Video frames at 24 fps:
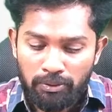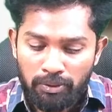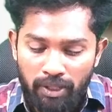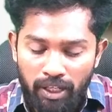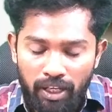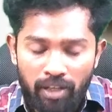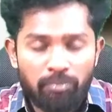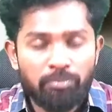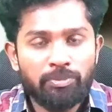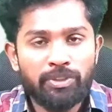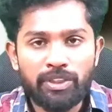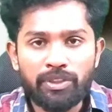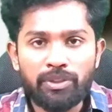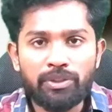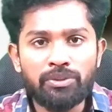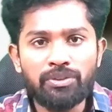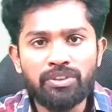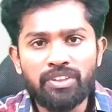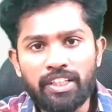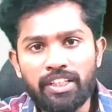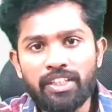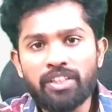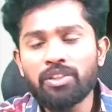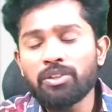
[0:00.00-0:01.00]
MCQs
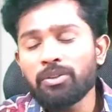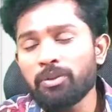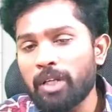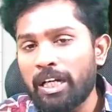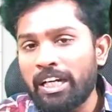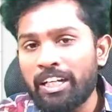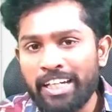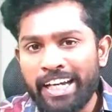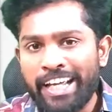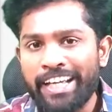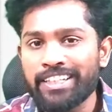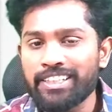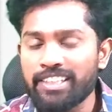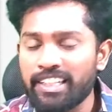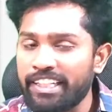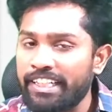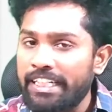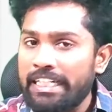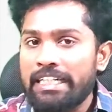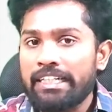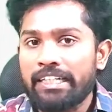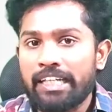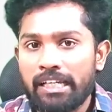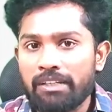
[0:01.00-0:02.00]
anyhow it takes
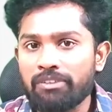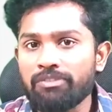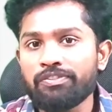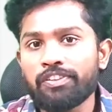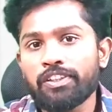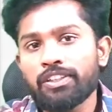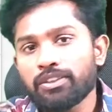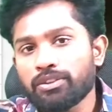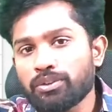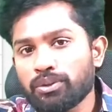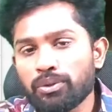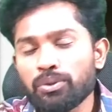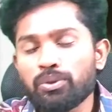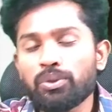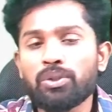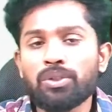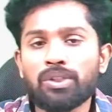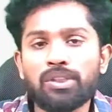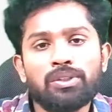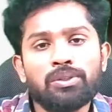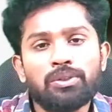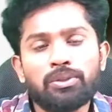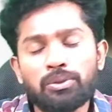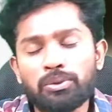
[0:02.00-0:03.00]
little time for us to
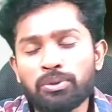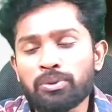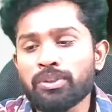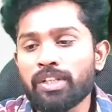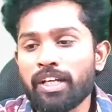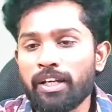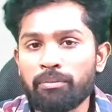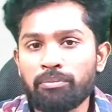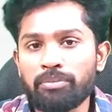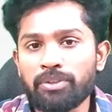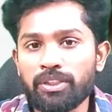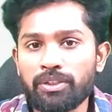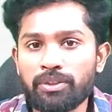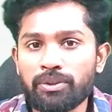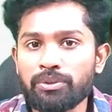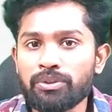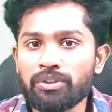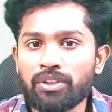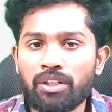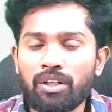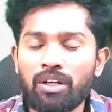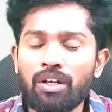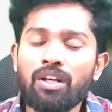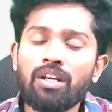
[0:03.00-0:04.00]
go through the MCQs
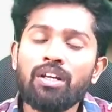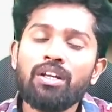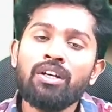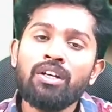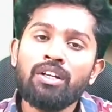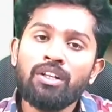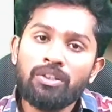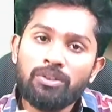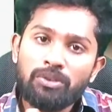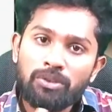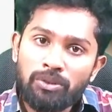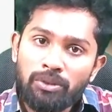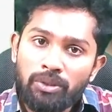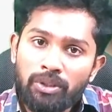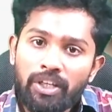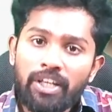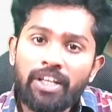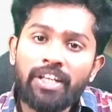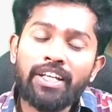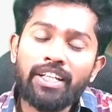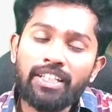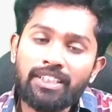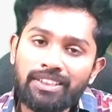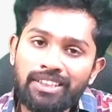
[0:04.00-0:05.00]
and all. So
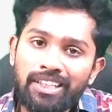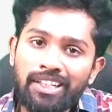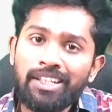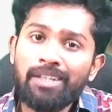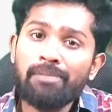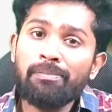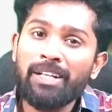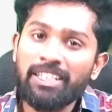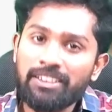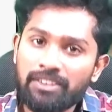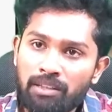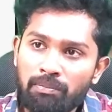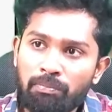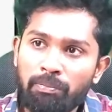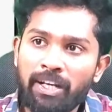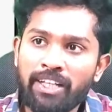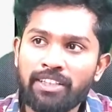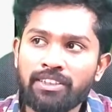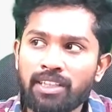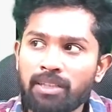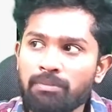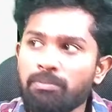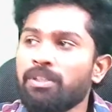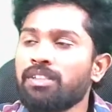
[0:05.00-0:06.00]
initially by supply
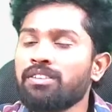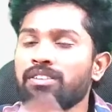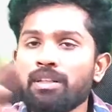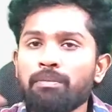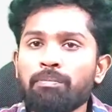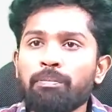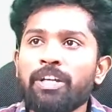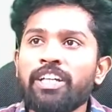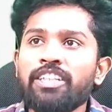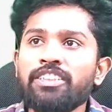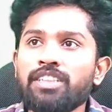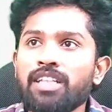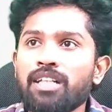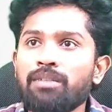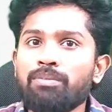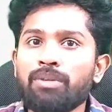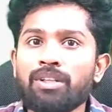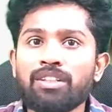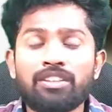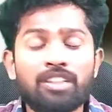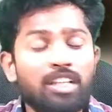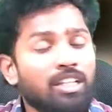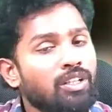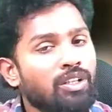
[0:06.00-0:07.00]
chapter,
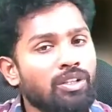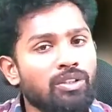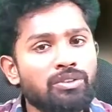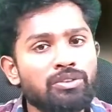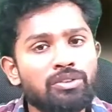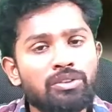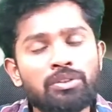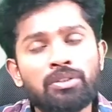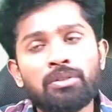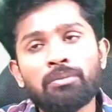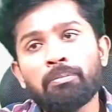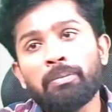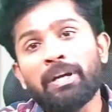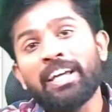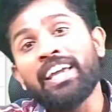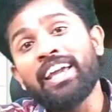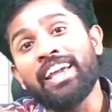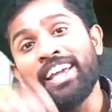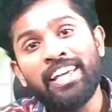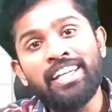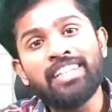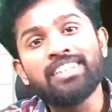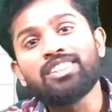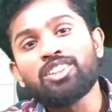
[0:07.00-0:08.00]
that also by
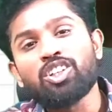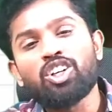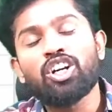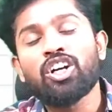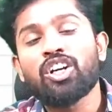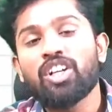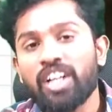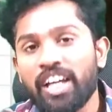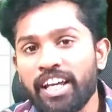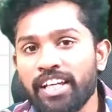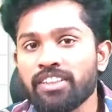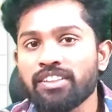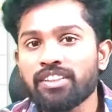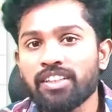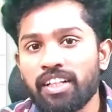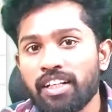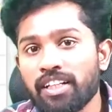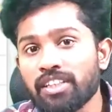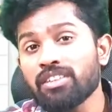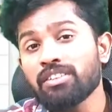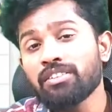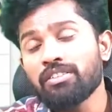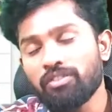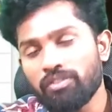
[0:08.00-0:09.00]
8th or 9th
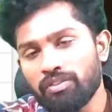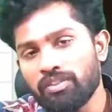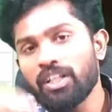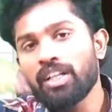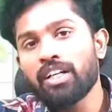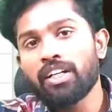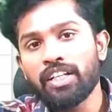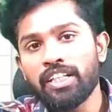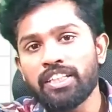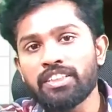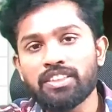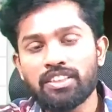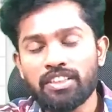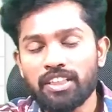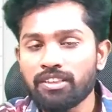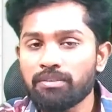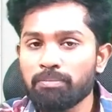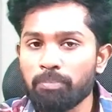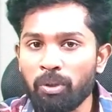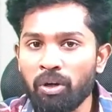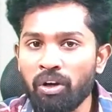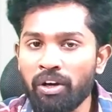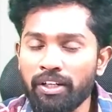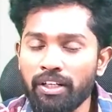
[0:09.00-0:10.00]
class will reach that
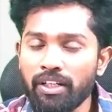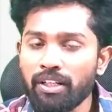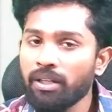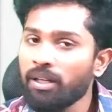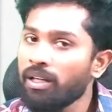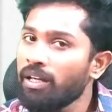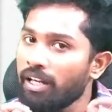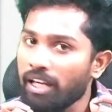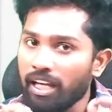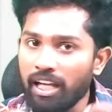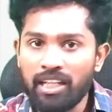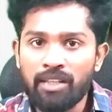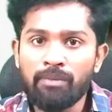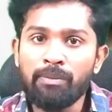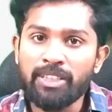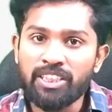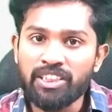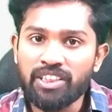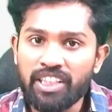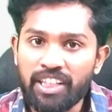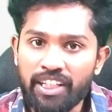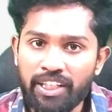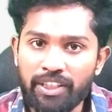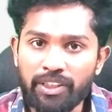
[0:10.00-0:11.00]
point. I'll be
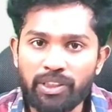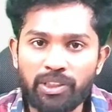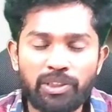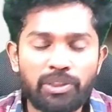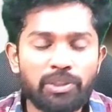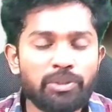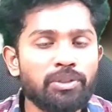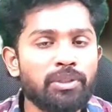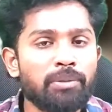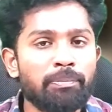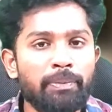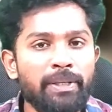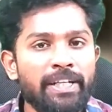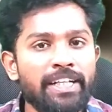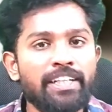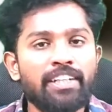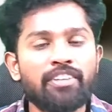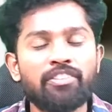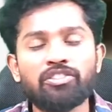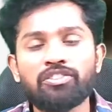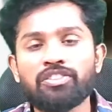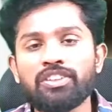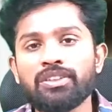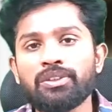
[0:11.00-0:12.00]
sharing you the
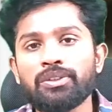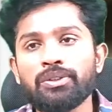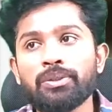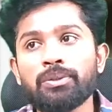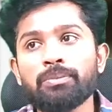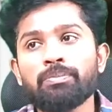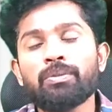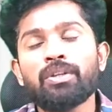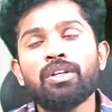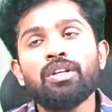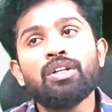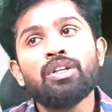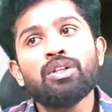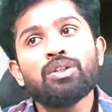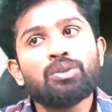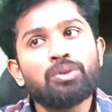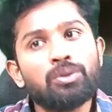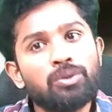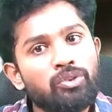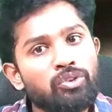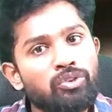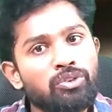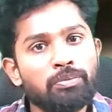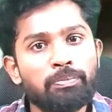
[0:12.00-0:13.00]
PDFs with you. So
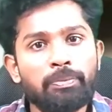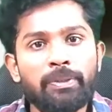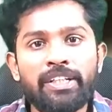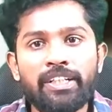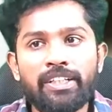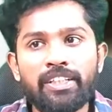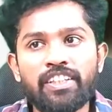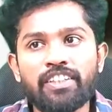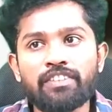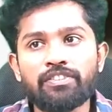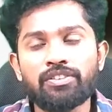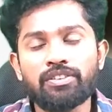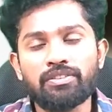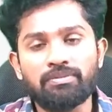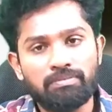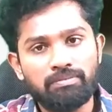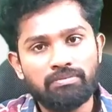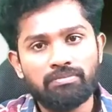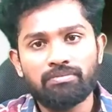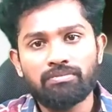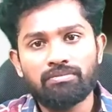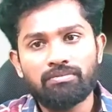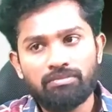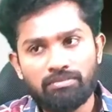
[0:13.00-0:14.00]
those PDFs,
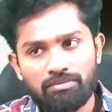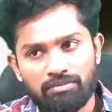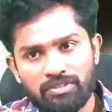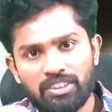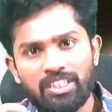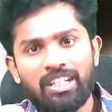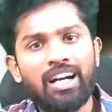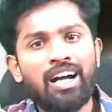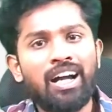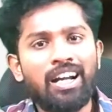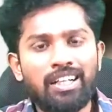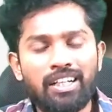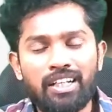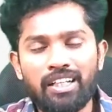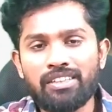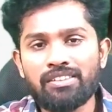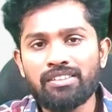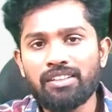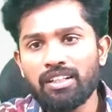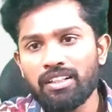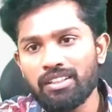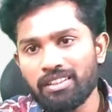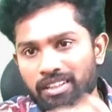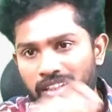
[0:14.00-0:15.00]
so hardly
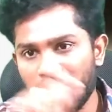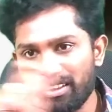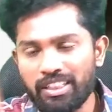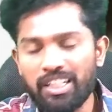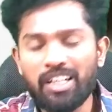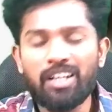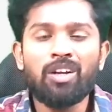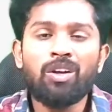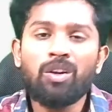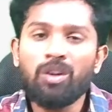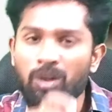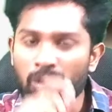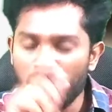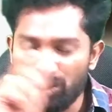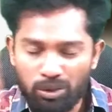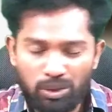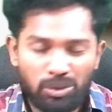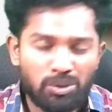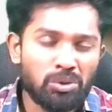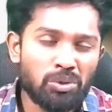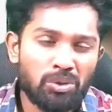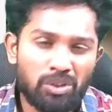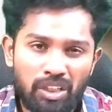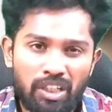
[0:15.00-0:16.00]
sir, the
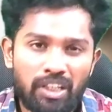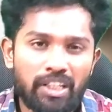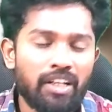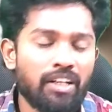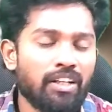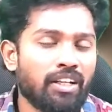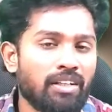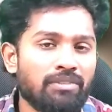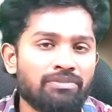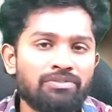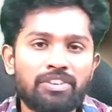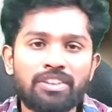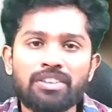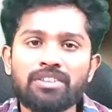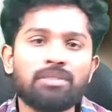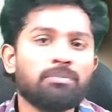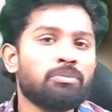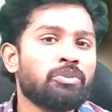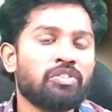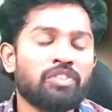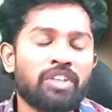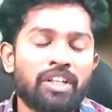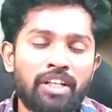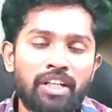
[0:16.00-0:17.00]
total they'll come for some
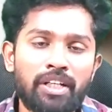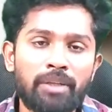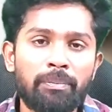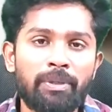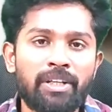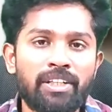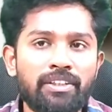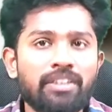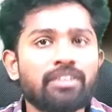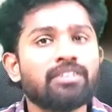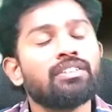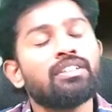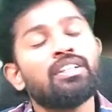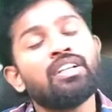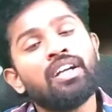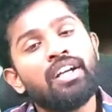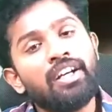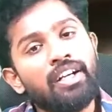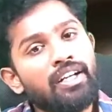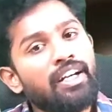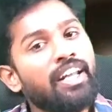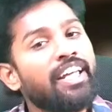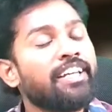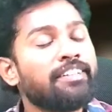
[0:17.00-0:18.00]
20 pages.
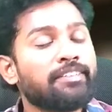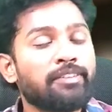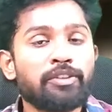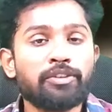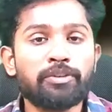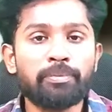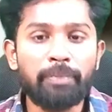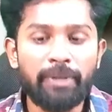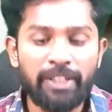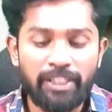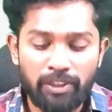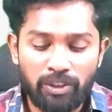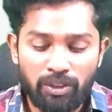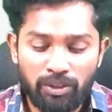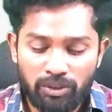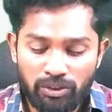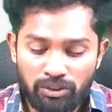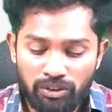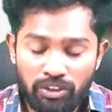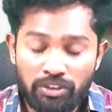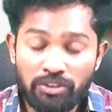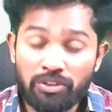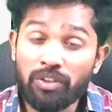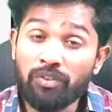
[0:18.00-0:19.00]
Take those printouts
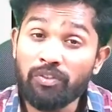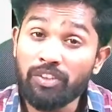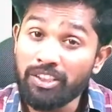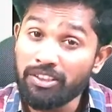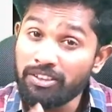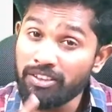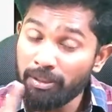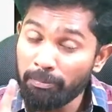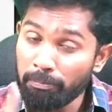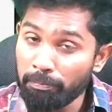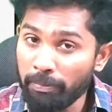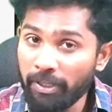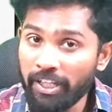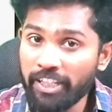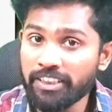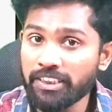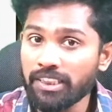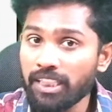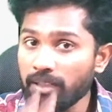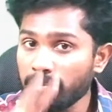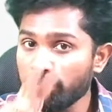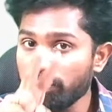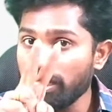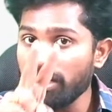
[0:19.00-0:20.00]
also for supply
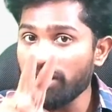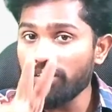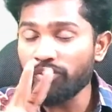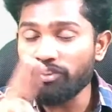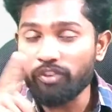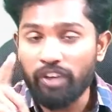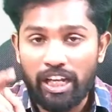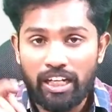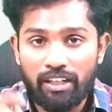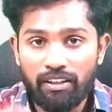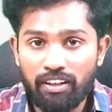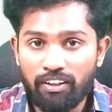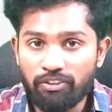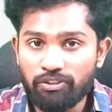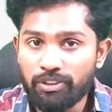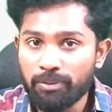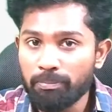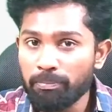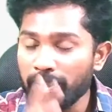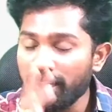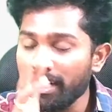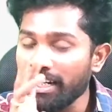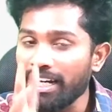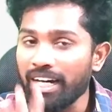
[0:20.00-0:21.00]
chapter, value of
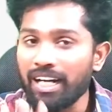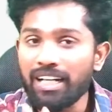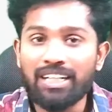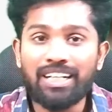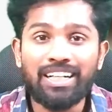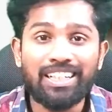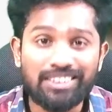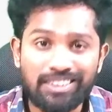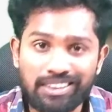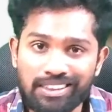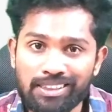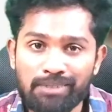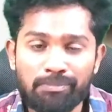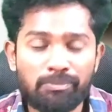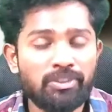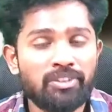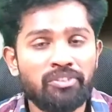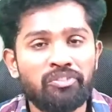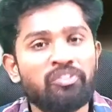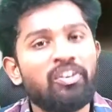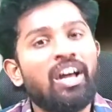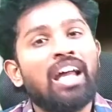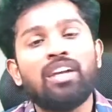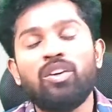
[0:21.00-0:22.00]
supply, and customs
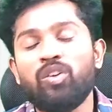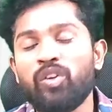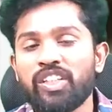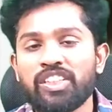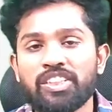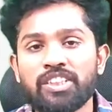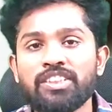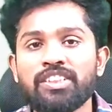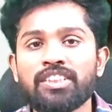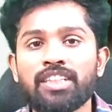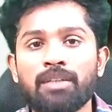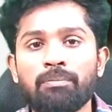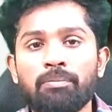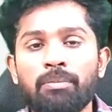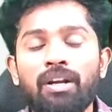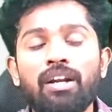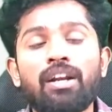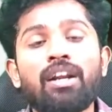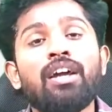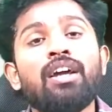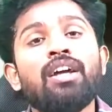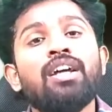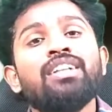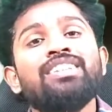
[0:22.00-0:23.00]
valuation chapter.
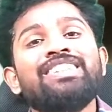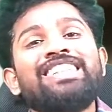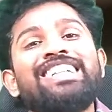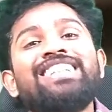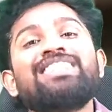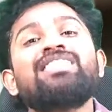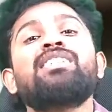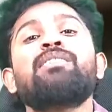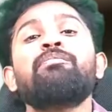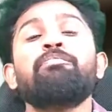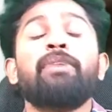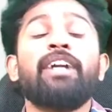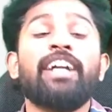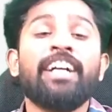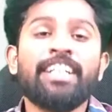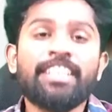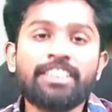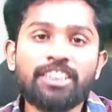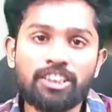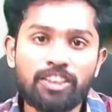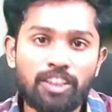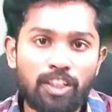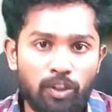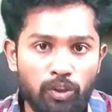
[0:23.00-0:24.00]
There are some
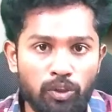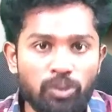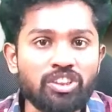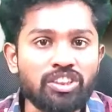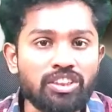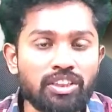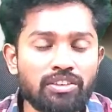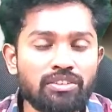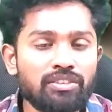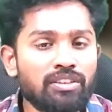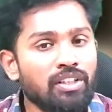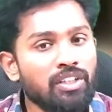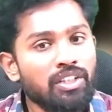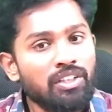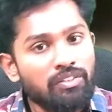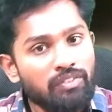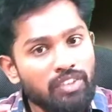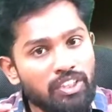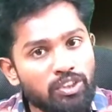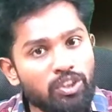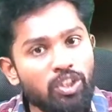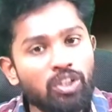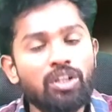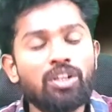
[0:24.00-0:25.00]
additional questions
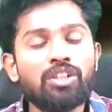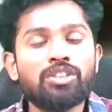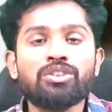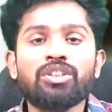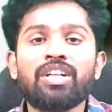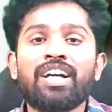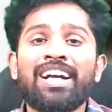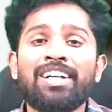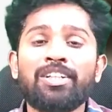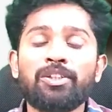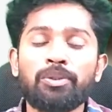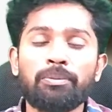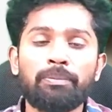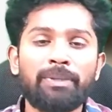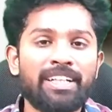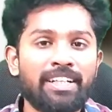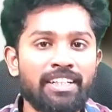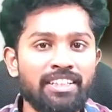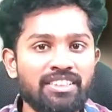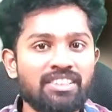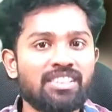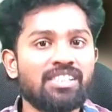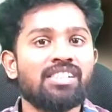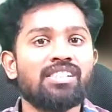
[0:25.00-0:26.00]
which are also had to be
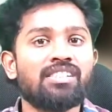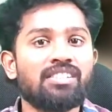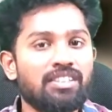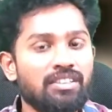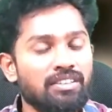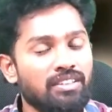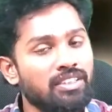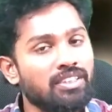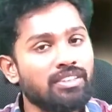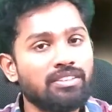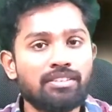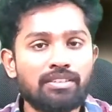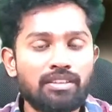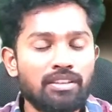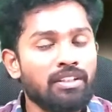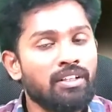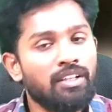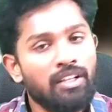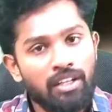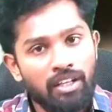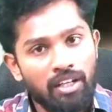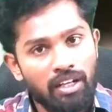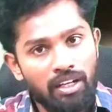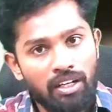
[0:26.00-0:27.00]
discussed in this
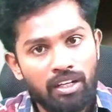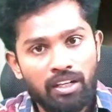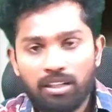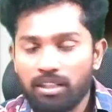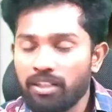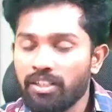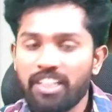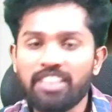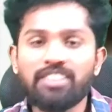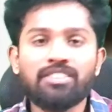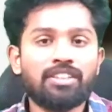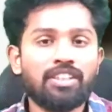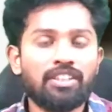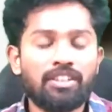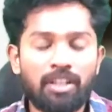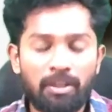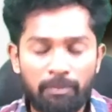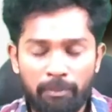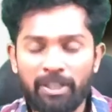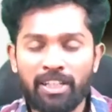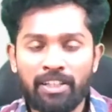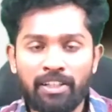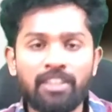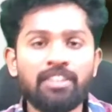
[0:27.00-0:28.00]
I
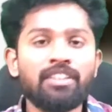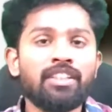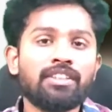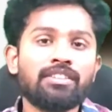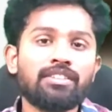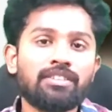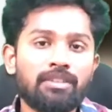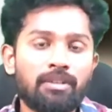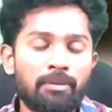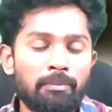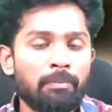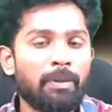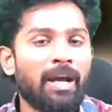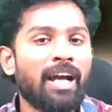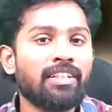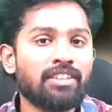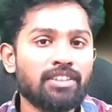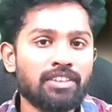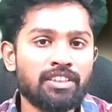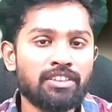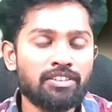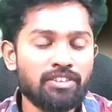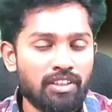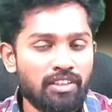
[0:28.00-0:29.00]
mean in this batch
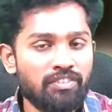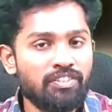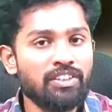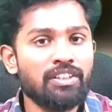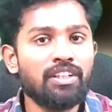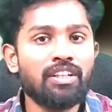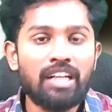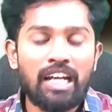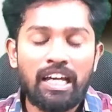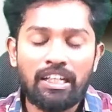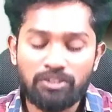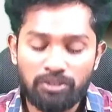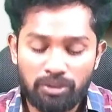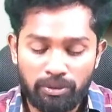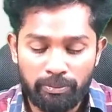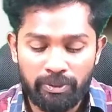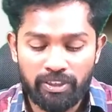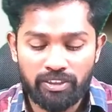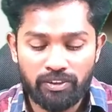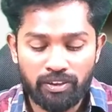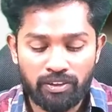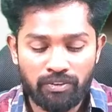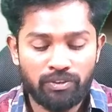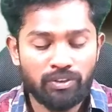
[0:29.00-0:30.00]
itself, in the classroom
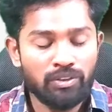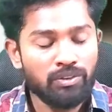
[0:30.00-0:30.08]
itself.